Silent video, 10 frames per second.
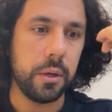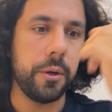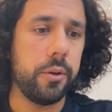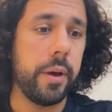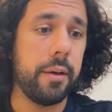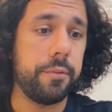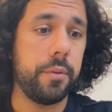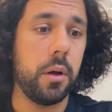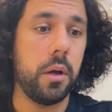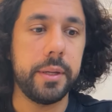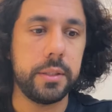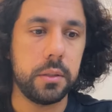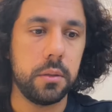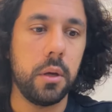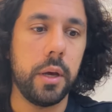Then you have
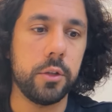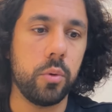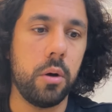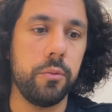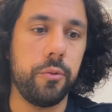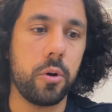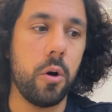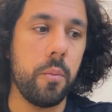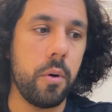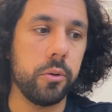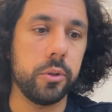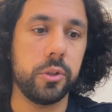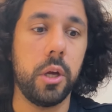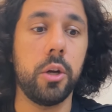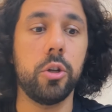limits as well for all
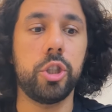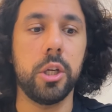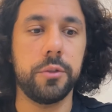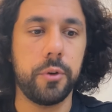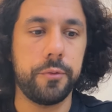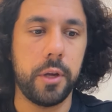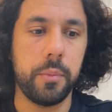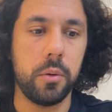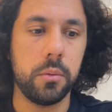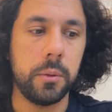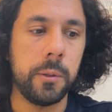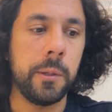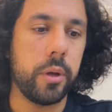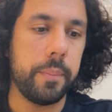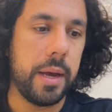models and just for Fable.
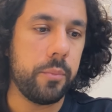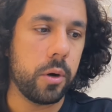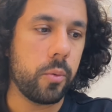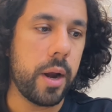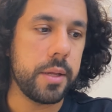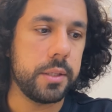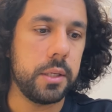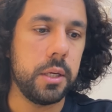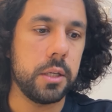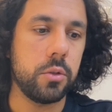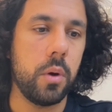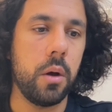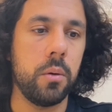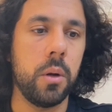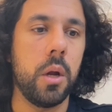You can buy more credits here as
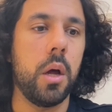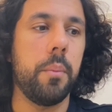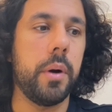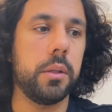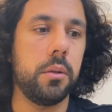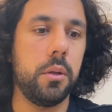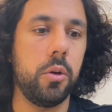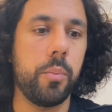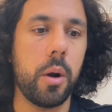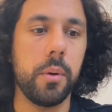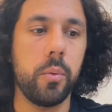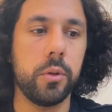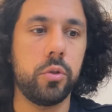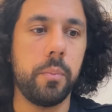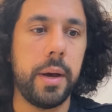well, but you probably
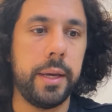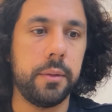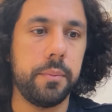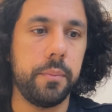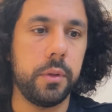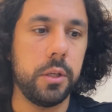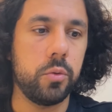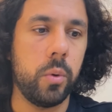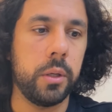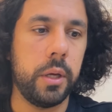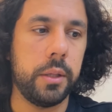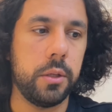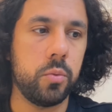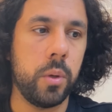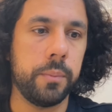want to mine this one and
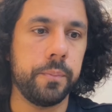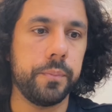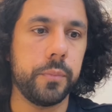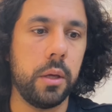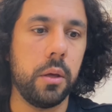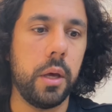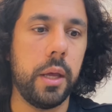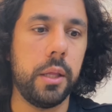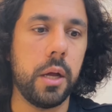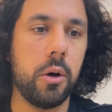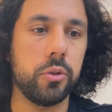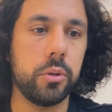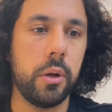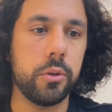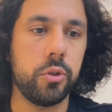this one, okay? And it also
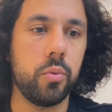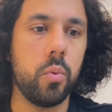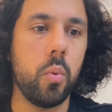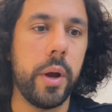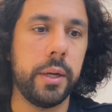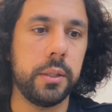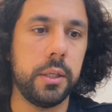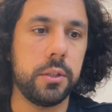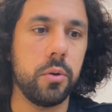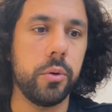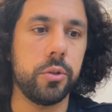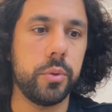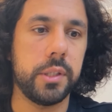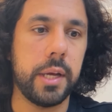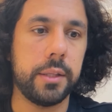tells you when it's going to
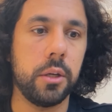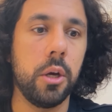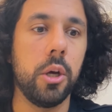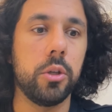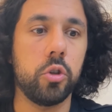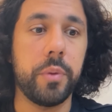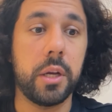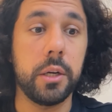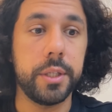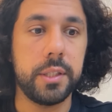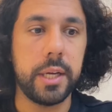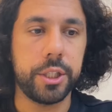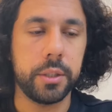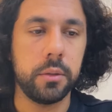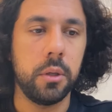reset. So my current
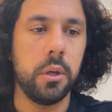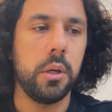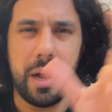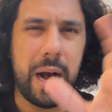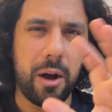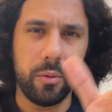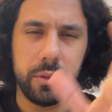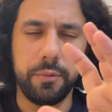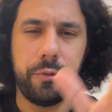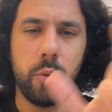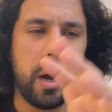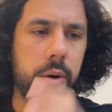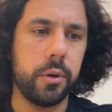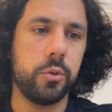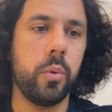session, the few
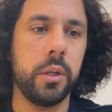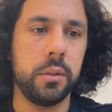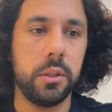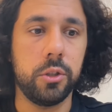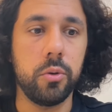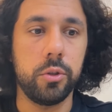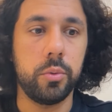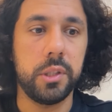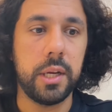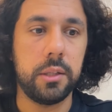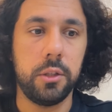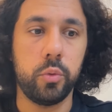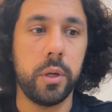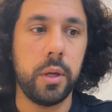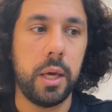hours one is going to reset in
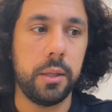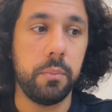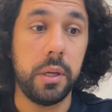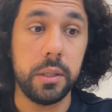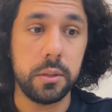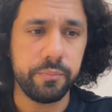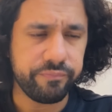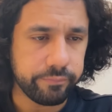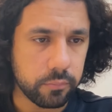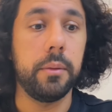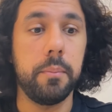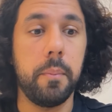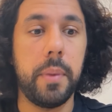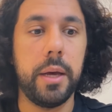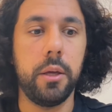28 minutes, and
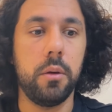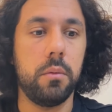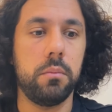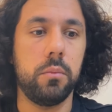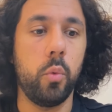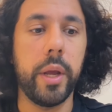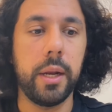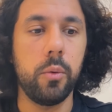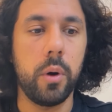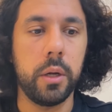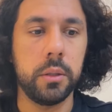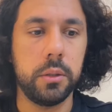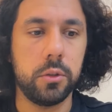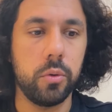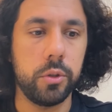my weekly one
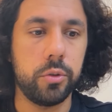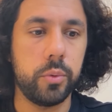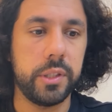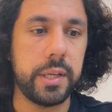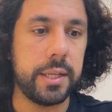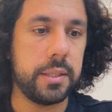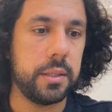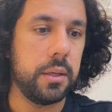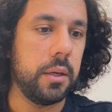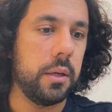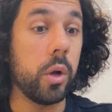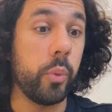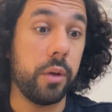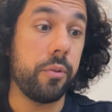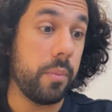is going to reset 1
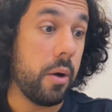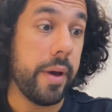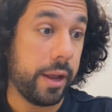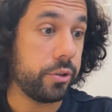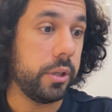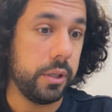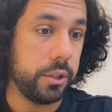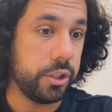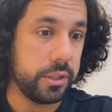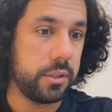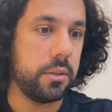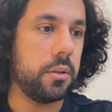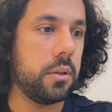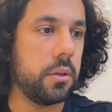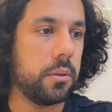week from now, actually. It just,
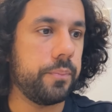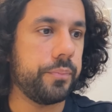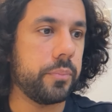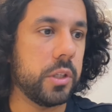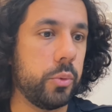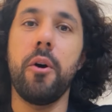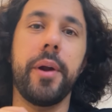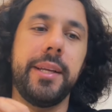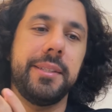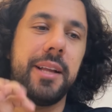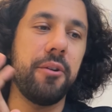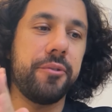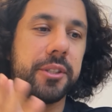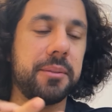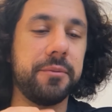all right, now
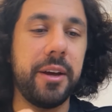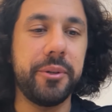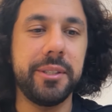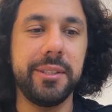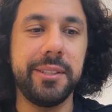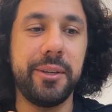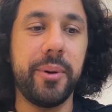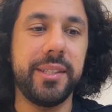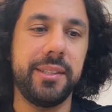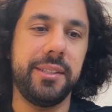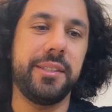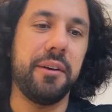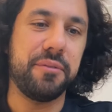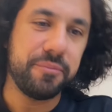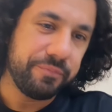for some very interesting
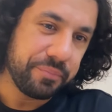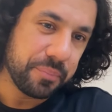stuff.